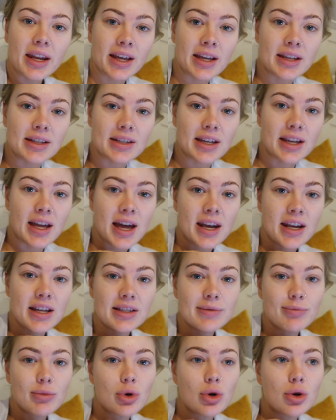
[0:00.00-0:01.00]
easy, and
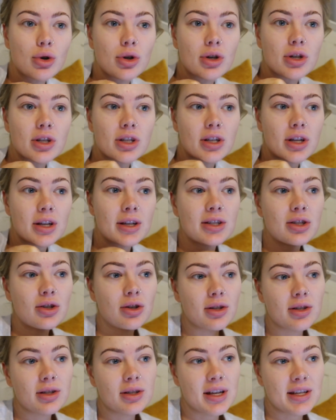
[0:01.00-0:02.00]
it's more, it's
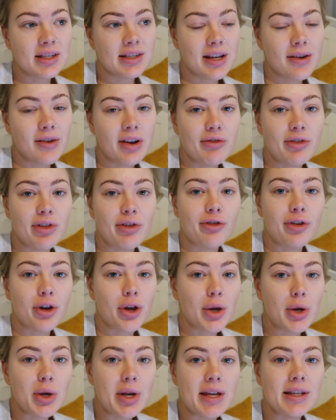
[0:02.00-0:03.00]
not necessarily for the
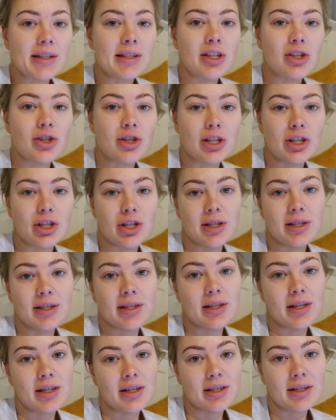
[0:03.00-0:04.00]
food, it's literally just
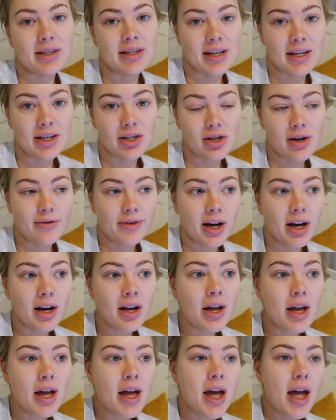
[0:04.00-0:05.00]
to see each other.
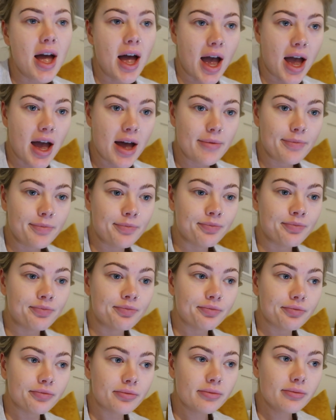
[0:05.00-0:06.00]
Um,
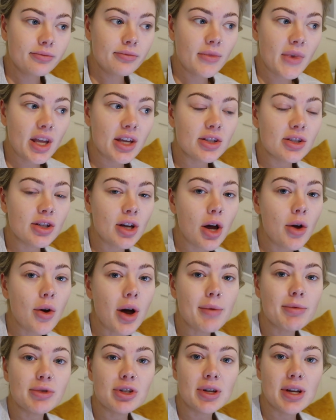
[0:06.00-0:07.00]
so
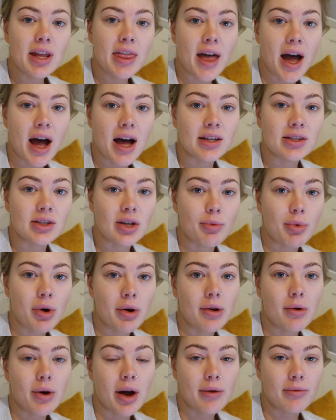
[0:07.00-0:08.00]
I'm doing that, so I
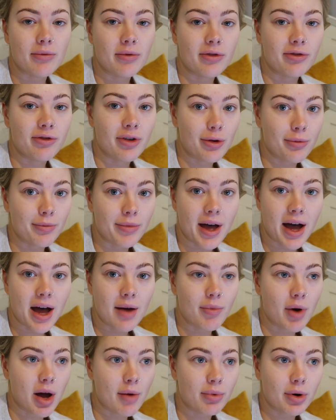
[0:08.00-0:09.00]
probably won't film
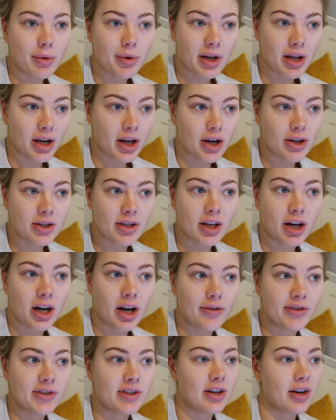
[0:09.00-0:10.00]
that, but I'm probably gonna go to the
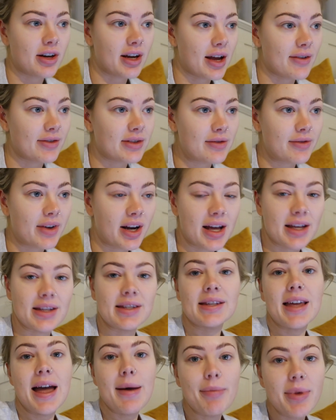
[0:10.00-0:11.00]
Harvester and have something like
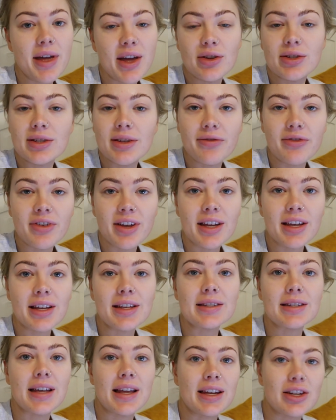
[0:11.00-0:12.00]
scampi or something,
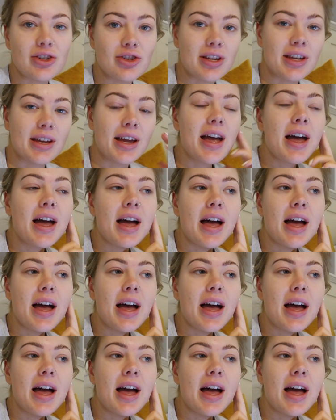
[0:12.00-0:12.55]
because I literally